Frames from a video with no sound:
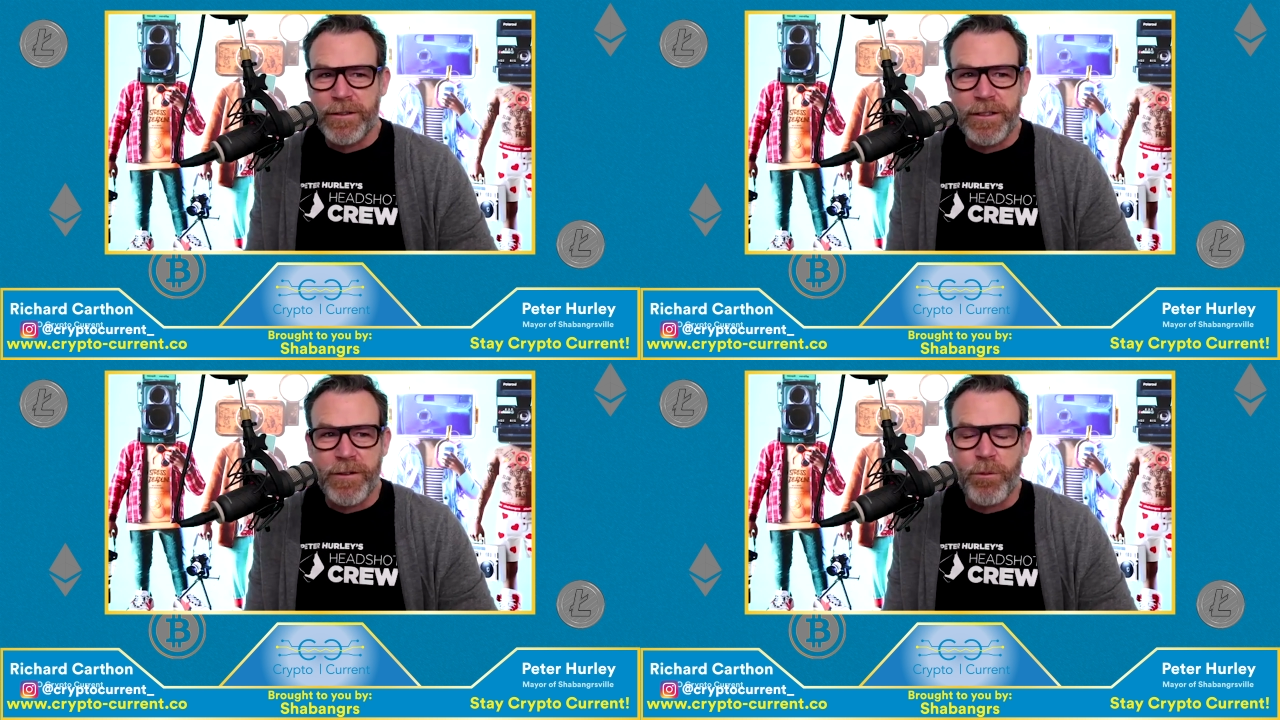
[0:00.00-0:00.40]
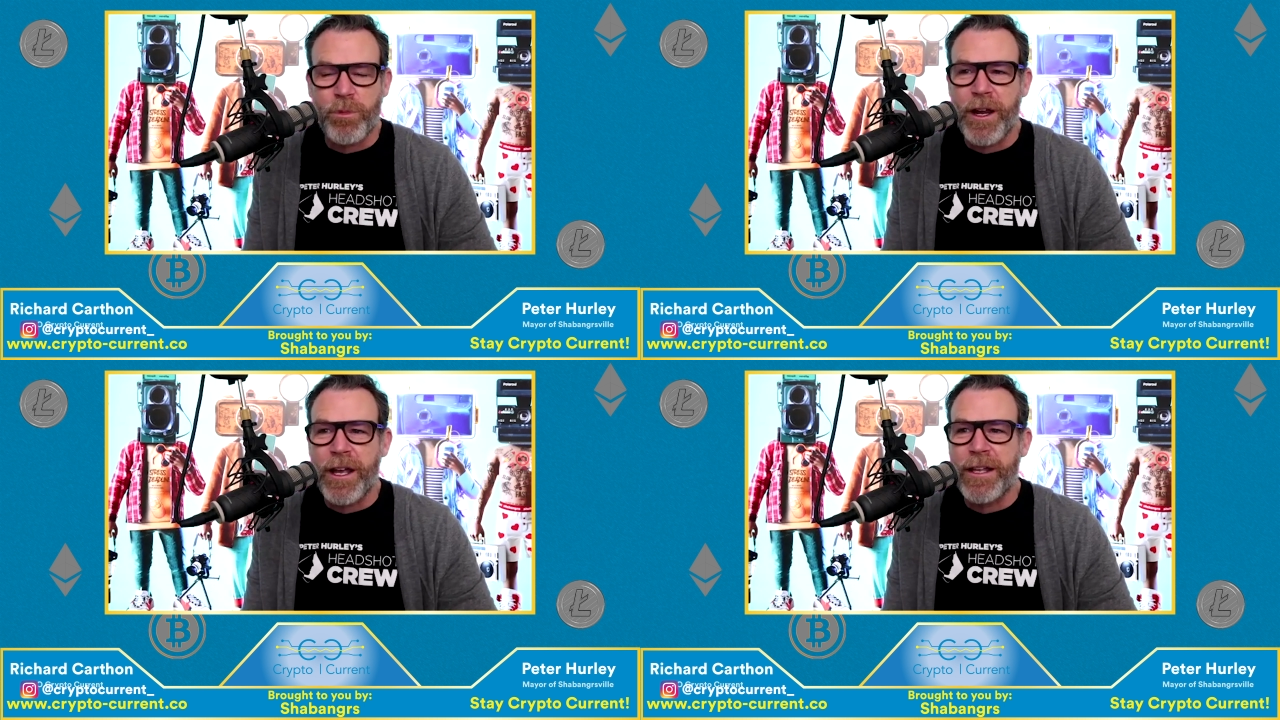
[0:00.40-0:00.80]
different
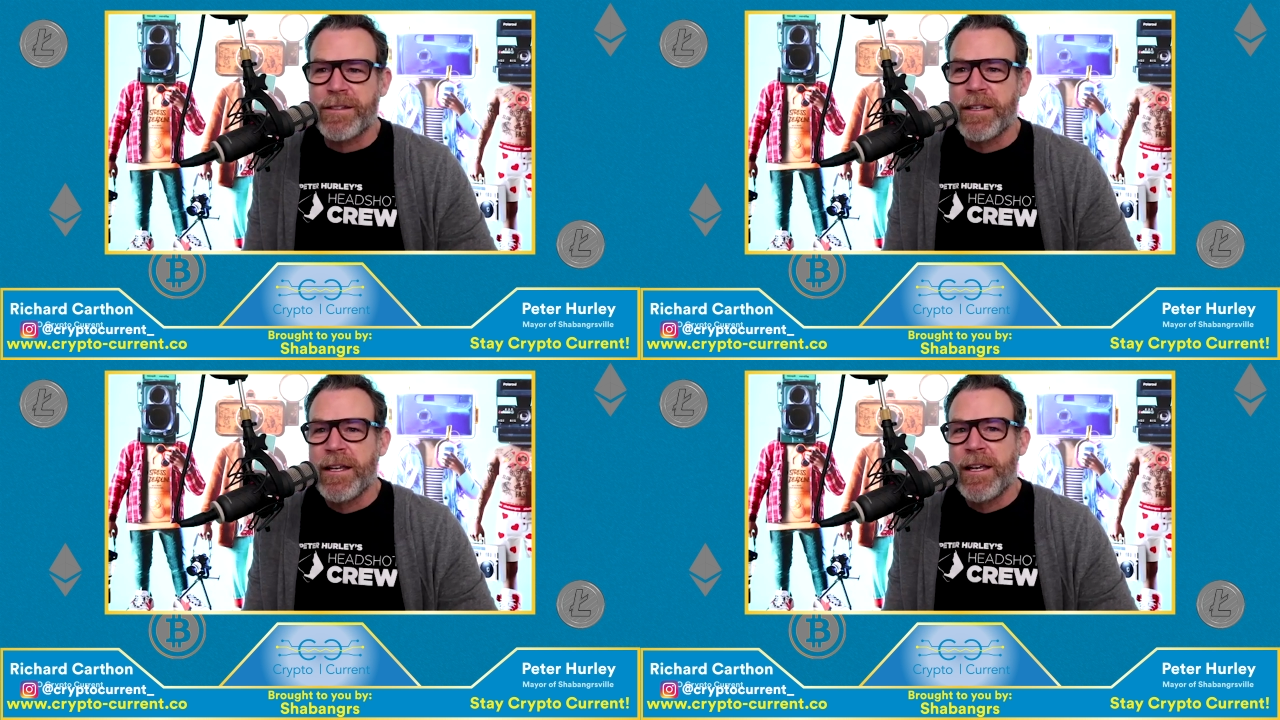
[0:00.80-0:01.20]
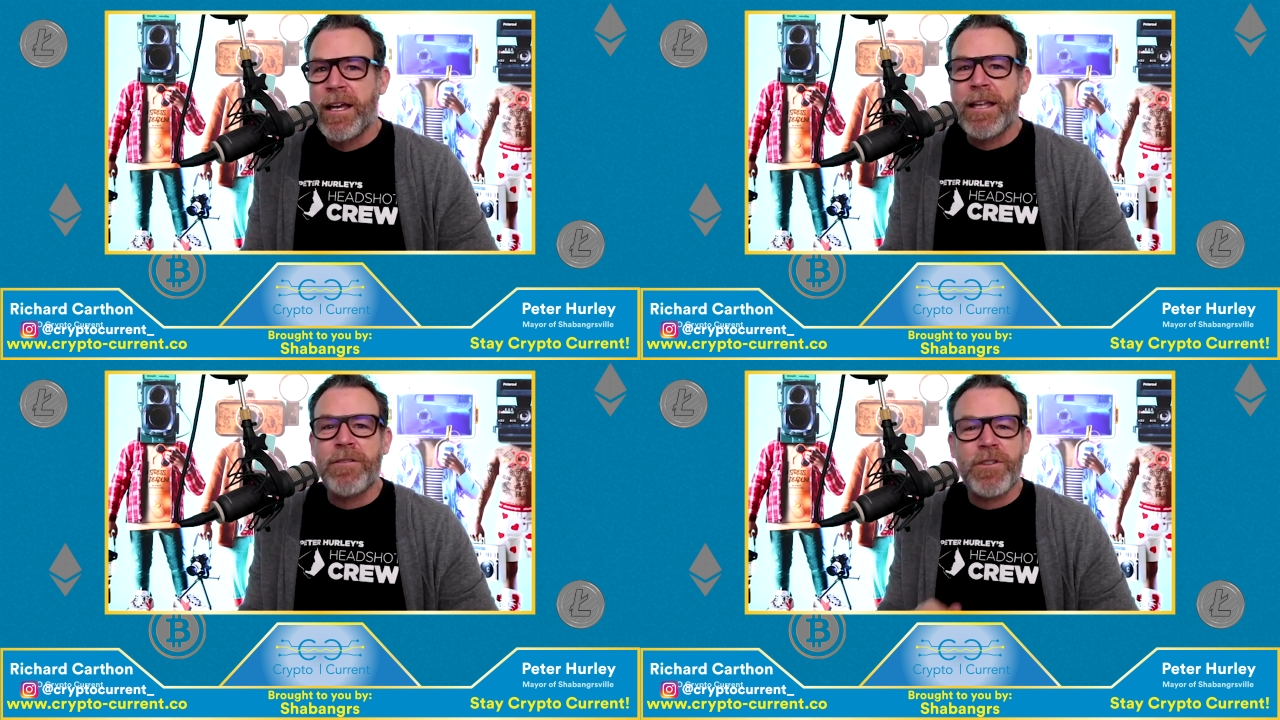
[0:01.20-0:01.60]
brands.
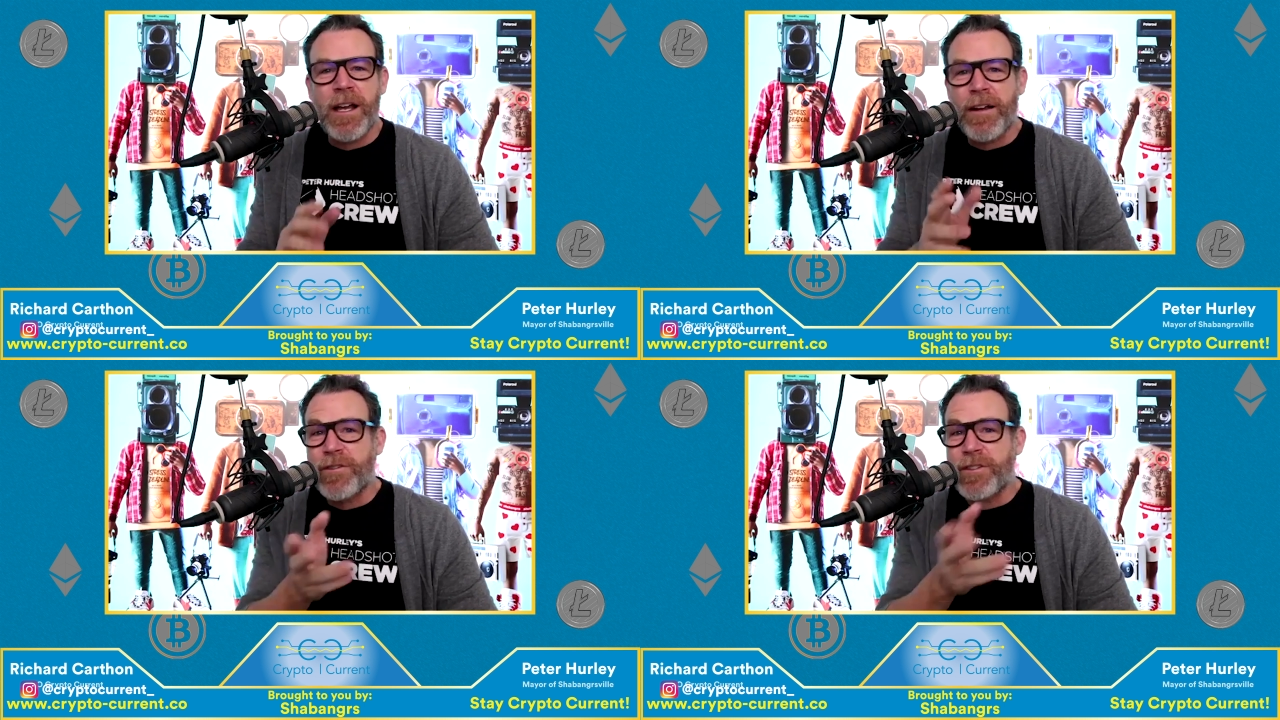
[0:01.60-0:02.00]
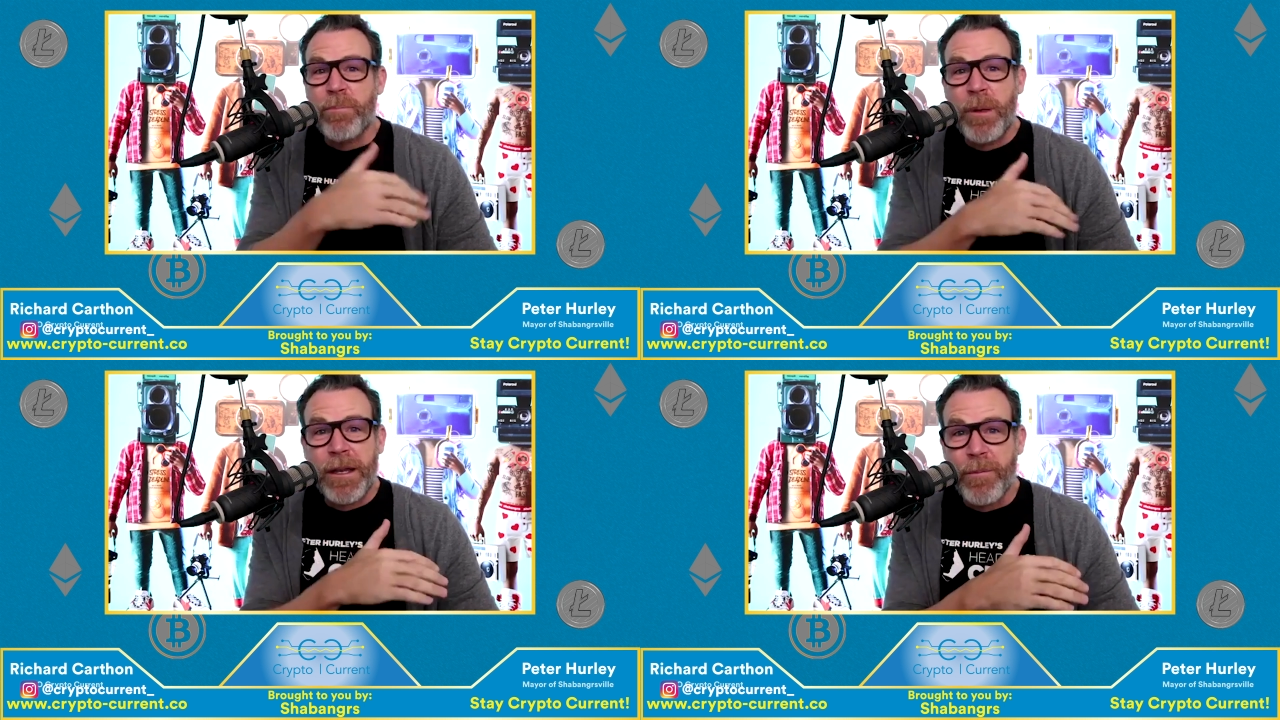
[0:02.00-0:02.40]
And the photographer
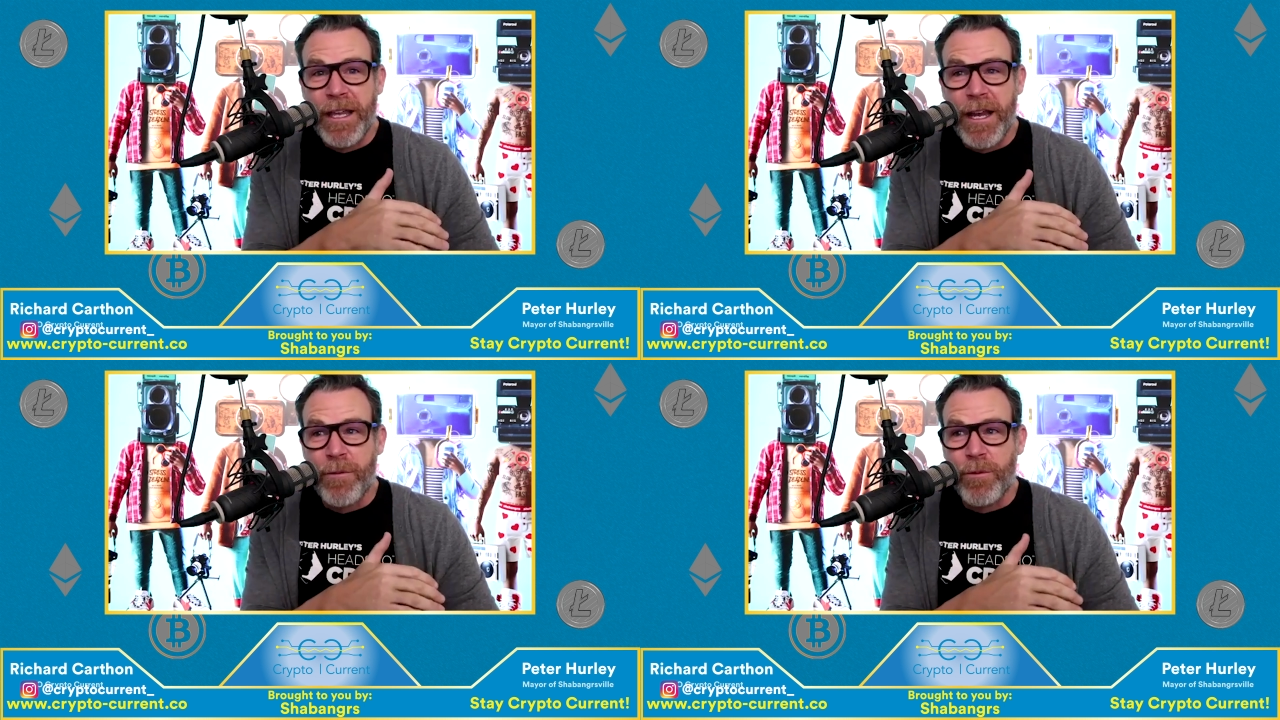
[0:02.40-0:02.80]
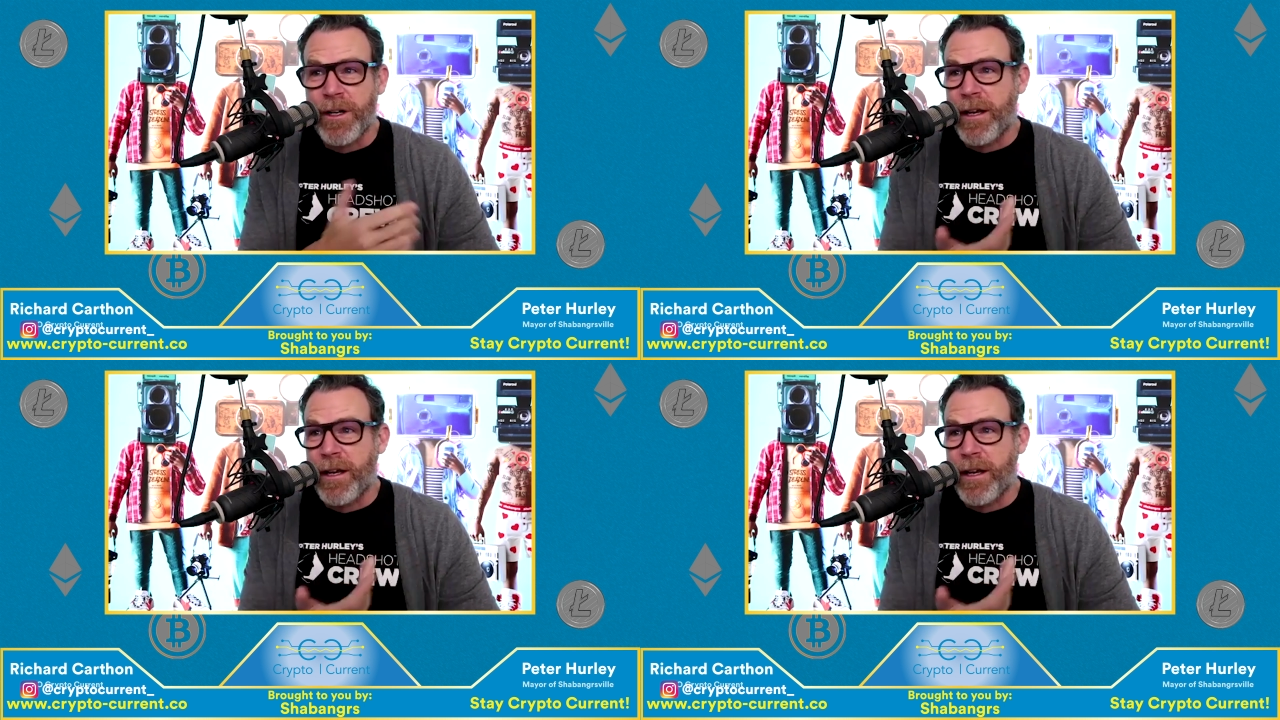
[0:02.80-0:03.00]
said, pick up a camera.